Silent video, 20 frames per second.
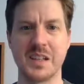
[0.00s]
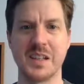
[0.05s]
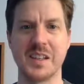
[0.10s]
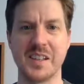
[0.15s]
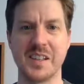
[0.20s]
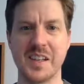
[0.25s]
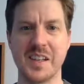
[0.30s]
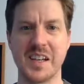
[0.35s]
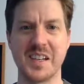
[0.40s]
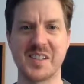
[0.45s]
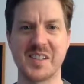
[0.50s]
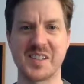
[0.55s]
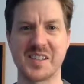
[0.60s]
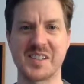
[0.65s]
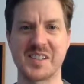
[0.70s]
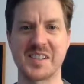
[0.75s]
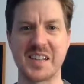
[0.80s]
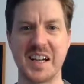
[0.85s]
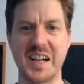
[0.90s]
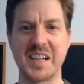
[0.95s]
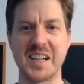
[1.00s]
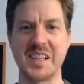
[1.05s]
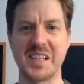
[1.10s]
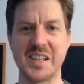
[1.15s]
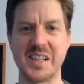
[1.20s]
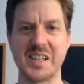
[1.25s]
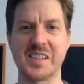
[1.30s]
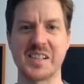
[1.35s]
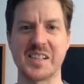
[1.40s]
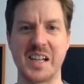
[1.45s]
Yes, that
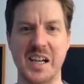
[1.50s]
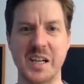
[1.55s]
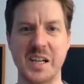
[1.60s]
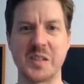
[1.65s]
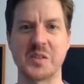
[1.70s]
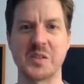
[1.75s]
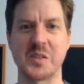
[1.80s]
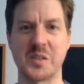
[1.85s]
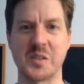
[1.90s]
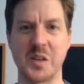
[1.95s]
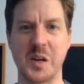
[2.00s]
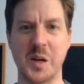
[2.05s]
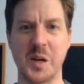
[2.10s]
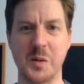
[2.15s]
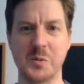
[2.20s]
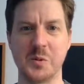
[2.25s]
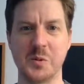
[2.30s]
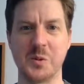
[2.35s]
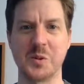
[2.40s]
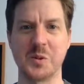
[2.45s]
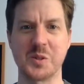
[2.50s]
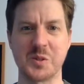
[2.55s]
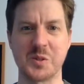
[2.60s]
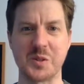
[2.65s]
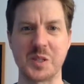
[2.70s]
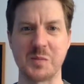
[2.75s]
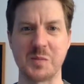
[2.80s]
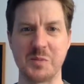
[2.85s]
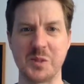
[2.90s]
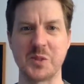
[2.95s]
is a Star Wars
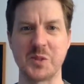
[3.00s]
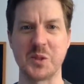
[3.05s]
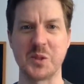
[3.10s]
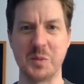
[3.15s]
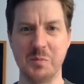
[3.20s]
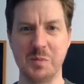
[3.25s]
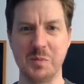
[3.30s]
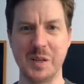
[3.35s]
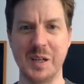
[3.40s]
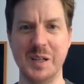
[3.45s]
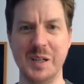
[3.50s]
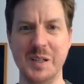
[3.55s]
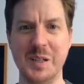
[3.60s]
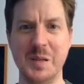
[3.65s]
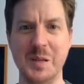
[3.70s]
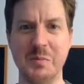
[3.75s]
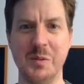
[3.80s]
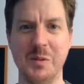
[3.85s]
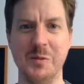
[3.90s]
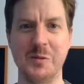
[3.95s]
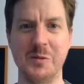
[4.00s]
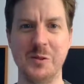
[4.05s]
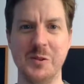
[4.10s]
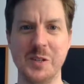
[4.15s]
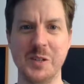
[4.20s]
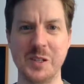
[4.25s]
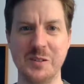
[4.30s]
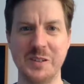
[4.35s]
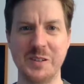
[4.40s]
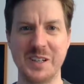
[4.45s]
Christmas jumper
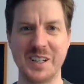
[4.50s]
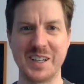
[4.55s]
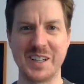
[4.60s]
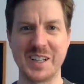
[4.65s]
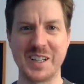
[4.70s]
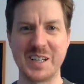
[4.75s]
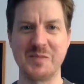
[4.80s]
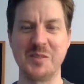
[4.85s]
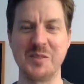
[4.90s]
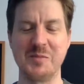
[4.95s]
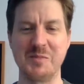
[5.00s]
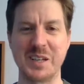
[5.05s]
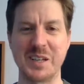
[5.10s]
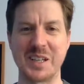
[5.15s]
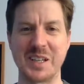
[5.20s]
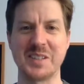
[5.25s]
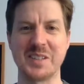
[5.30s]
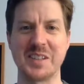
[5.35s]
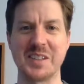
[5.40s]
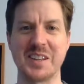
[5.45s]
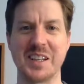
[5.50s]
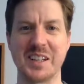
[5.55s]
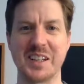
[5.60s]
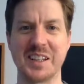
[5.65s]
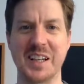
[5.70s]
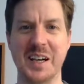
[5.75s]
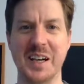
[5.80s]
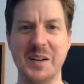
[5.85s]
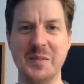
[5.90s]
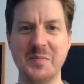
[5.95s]
before you even begin to think
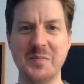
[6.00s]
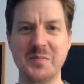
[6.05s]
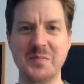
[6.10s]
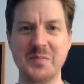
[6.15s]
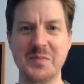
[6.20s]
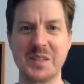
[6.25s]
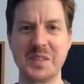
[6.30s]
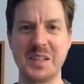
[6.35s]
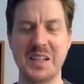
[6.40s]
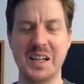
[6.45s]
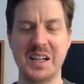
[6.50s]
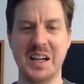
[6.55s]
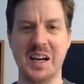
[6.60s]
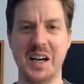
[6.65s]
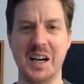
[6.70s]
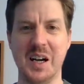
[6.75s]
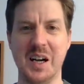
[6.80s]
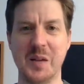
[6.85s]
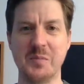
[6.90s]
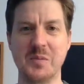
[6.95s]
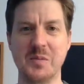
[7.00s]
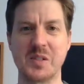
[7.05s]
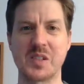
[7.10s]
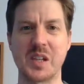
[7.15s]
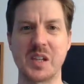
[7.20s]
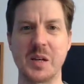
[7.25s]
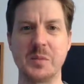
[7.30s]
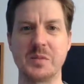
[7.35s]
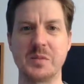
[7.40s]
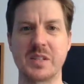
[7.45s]
that.
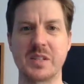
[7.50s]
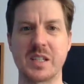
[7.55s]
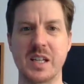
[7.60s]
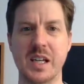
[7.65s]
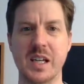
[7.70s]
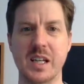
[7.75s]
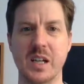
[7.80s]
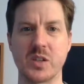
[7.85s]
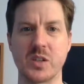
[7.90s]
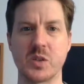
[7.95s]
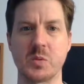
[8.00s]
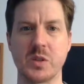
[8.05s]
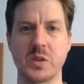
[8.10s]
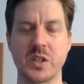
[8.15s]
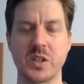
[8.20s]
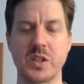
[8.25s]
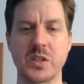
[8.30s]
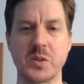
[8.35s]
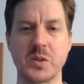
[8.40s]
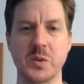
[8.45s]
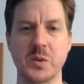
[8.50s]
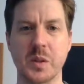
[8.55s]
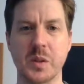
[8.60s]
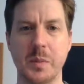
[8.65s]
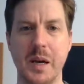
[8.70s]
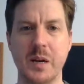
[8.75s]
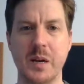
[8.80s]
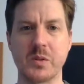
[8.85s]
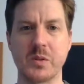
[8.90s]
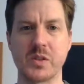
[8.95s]
So today I just wanted to talk
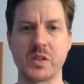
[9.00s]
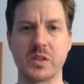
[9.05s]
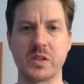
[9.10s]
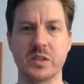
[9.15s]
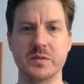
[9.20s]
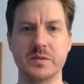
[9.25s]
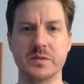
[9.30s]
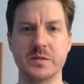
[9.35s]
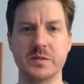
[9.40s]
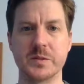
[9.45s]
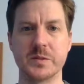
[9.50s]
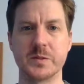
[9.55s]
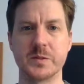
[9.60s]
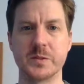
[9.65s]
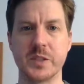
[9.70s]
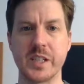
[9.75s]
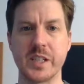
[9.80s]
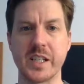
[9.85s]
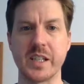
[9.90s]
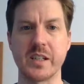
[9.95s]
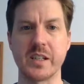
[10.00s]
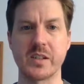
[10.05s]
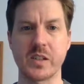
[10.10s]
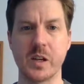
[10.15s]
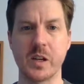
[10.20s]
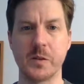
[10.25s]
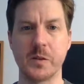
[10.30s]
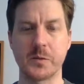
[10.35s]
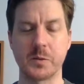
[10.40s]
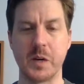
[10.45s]
about some free
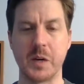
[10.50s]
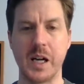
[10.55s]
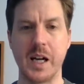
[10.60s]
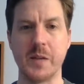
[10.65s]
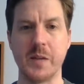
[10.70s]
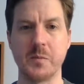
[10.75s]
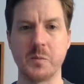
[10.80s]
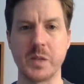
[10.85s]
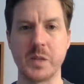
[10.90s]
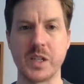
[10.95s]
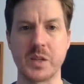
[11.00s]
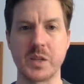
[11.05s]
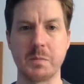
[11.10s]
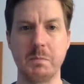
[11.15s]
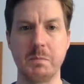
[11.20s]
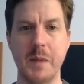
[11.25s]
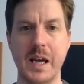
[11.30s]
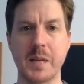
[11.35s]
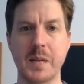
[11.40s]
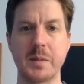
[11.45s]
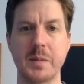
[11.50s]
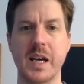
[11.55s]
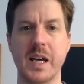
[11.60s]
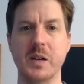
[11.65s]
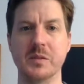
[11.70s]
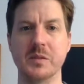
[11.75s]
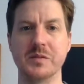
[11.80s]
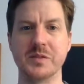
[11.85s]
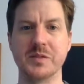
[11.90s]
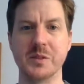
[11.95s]
software which may be
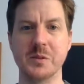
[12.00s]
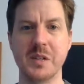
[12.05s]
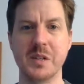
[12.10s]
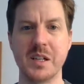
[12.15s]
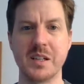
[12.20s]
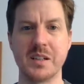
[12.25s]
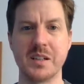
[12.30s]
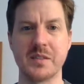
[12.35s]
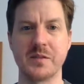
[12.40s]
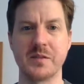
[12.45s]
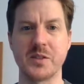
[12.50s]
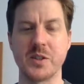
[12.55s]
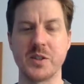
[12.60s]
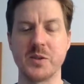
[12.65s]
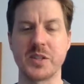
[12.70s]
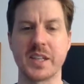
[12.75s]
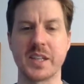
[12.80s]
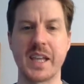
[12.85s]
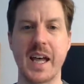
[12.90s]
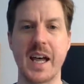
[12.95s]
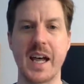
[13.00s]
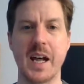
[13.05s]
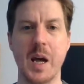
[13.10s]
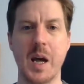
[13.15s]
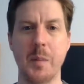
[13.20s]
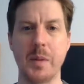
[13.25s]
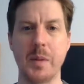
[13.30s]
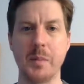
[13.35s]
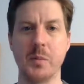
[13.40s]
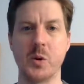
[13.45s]
helpful for you to get
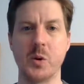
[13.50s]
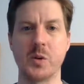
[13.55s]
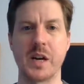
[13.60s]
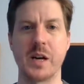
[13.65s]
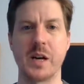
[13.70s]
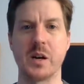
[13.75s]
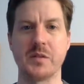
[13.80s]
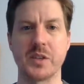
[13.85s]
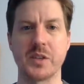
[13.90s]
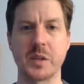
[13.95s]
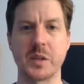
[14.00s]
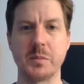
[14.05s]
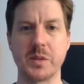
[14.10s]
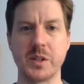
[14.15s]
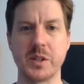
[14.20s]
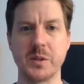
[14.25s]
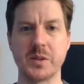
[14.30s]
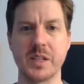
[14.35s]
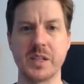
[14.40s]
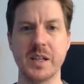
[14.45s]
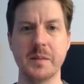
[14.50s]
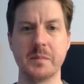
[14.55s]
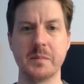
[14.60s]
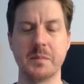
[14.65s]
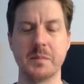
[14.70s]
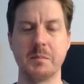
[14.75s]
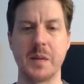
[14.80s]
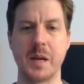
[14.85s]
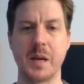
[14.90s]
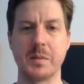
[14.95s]
a bit more out of your computer,
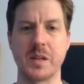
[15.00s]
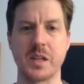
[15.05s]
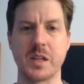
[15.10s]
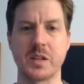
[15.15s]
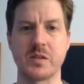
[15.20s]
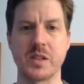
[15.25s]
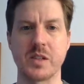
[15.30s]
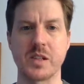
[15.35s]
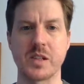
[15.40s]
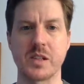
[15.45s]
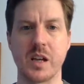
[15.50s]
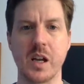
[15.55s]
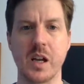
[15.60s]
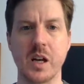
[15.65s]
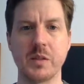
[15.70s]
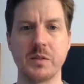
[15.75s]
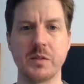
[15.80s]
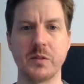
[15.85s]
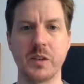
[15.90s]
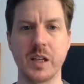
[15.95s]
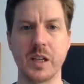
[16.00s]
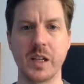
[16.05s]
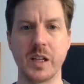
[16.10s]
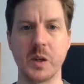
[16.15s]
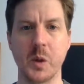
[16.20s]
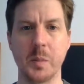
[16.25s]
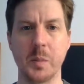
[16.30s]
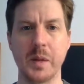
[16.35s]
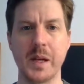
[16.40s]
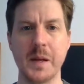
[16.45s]
maybe increase the life of it a
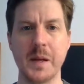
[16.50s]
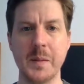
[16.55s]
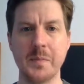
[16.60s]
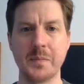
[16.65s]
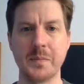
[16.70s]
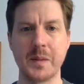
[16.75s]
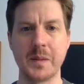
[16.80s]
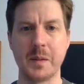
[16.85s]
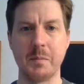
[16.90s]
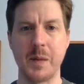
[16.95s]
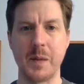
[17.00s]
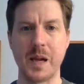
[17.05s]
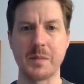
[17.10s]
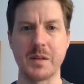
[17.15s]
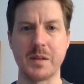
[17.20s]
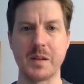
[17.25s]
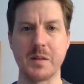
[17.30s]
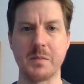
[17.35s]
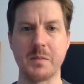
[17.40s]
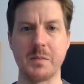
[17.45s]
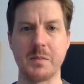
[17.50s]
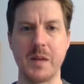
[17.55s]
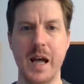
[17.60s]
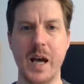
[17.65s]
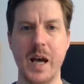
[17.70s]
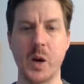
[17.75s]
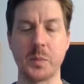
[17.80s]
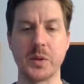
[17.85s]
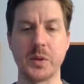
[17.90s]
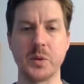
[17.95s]
little bit, maybe
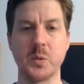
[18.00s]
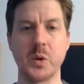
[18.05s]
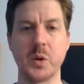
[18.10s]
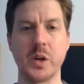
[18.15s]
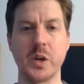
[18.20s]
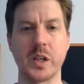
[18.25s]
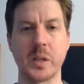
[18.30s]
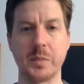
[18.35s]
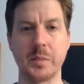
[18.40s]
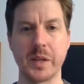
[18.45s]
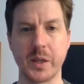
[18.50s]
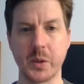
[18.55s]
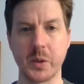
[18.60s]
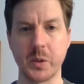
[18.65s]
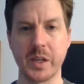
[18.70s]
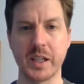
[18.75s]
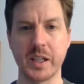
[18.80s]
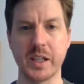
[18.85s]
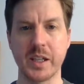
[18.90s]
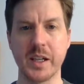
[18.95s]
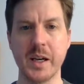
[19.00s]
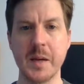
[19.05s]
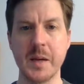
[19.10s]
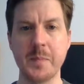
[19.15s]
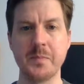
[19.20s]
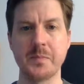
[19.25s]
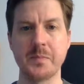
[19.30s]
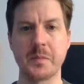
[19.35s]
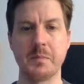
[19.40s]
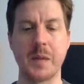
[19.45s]
help you work a bit quicker,
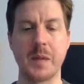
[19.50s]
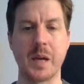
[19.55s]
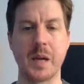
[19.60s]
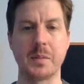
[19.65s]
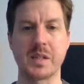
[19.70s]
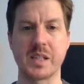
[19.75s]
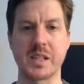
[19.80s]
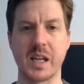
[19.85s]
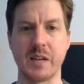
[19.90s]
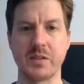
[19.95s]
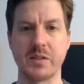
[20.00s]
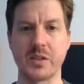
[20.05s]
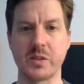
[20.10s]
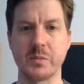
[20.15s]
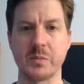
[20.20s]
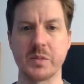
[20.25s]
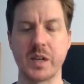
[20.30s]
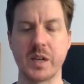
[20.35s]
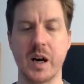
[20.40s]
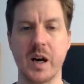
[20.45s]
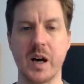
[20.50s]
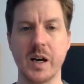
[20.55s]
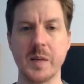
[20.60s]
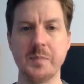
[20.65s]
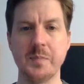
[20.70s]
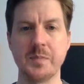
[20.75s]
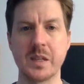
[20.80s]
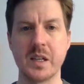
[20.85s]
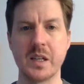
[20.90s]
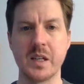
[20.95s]
maybe save you some
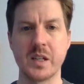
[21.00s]
time.